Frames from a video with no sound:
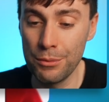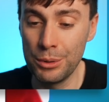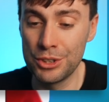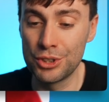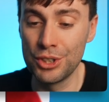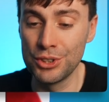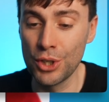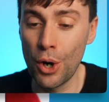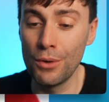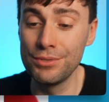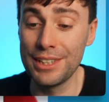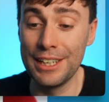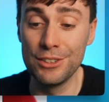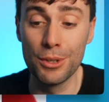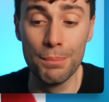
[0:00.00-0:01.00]
which dissolves
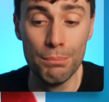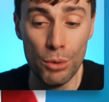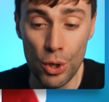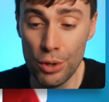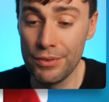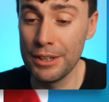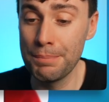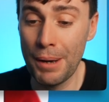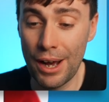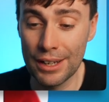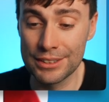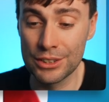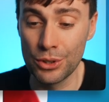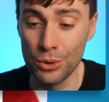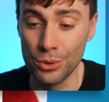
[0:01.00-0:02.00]
into moving
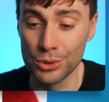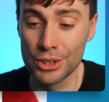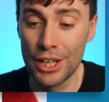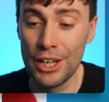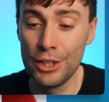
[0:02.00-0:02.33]
particles,